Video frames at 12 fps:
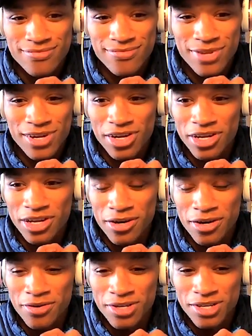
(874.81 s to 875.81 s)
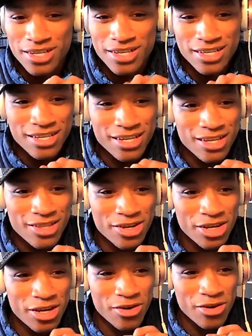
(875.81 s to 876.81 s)
There you go. There
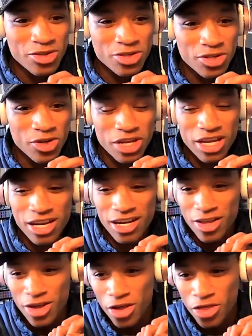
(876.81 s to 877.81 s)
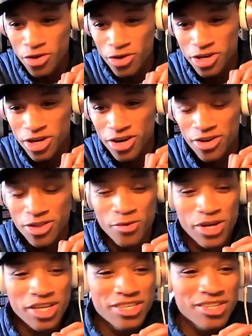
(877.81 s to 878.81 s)
you go. Soon you'll get a third car in the
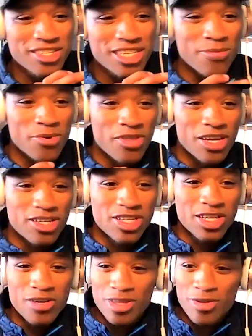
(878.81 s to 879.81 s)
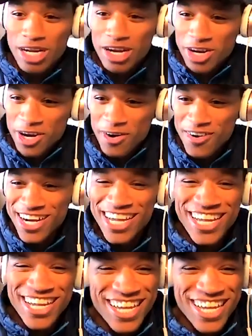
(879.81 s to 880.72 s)
racing stable then too, at the rate you're going.